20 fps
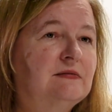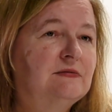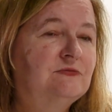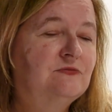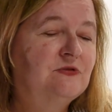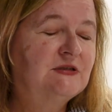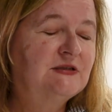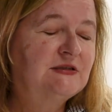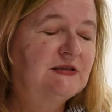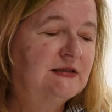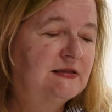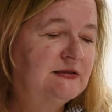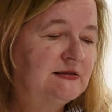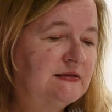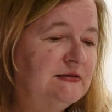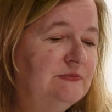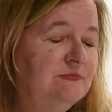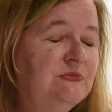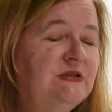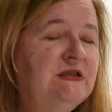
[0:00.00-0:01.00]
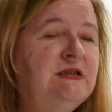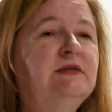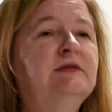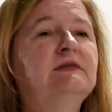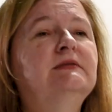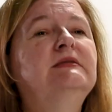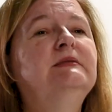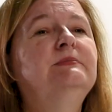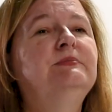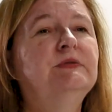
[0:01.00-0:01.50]
was that
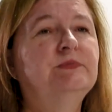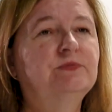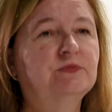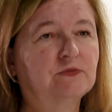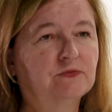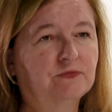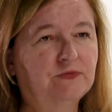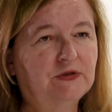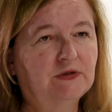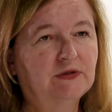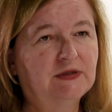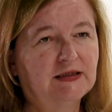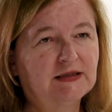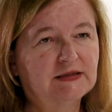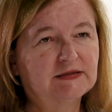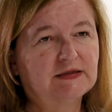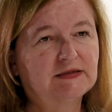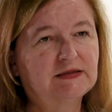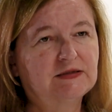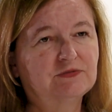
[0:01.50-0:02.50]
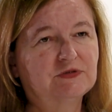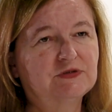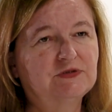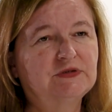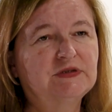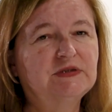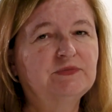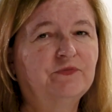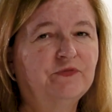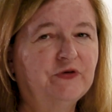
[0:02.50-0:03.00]
immediately people realized that it was
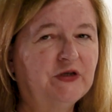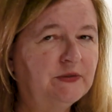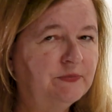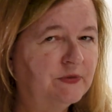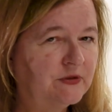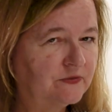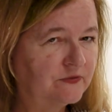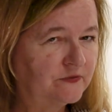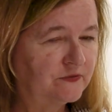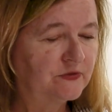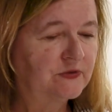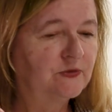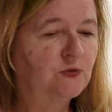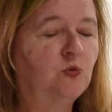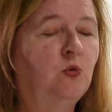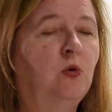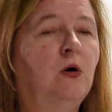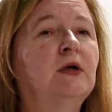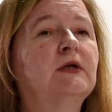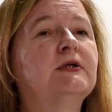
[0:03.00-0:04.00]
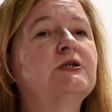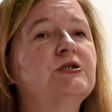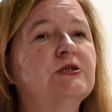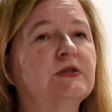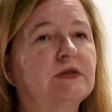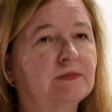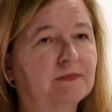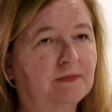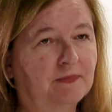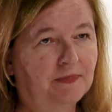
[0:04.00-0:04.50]
a deep fake because the
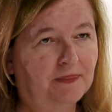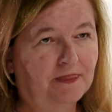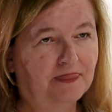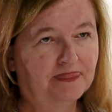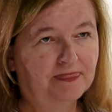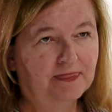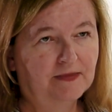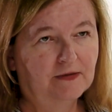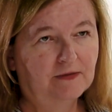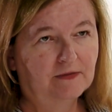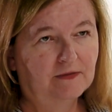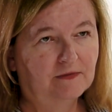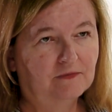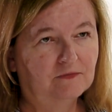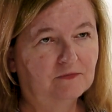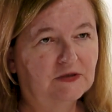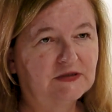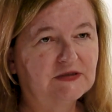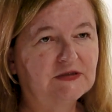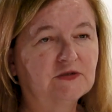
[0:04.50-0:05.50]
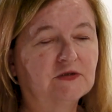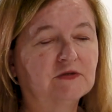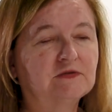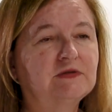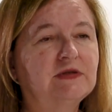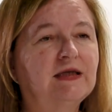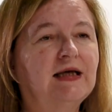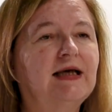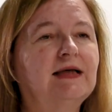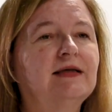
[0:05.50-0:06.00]
quality was
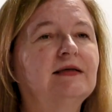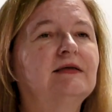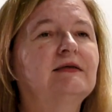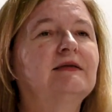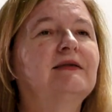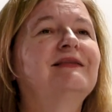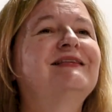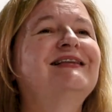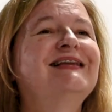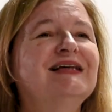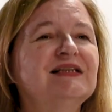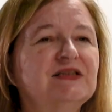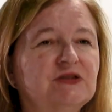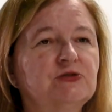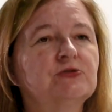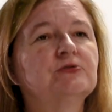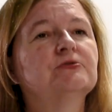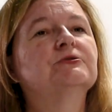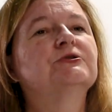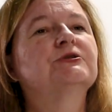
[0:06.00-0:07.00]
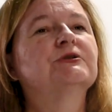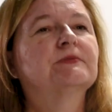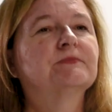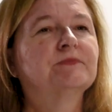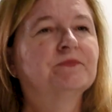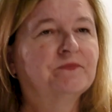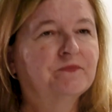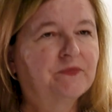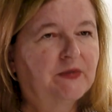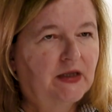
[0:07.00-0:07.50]
not that good.
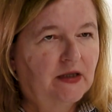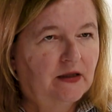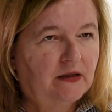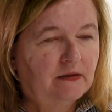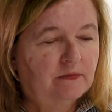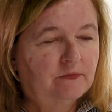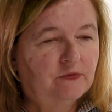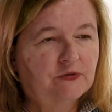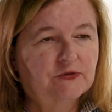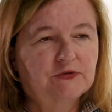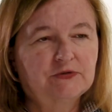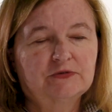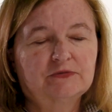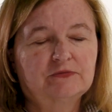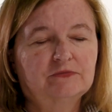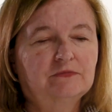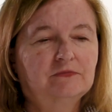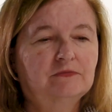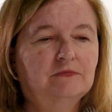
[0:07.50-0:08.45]
But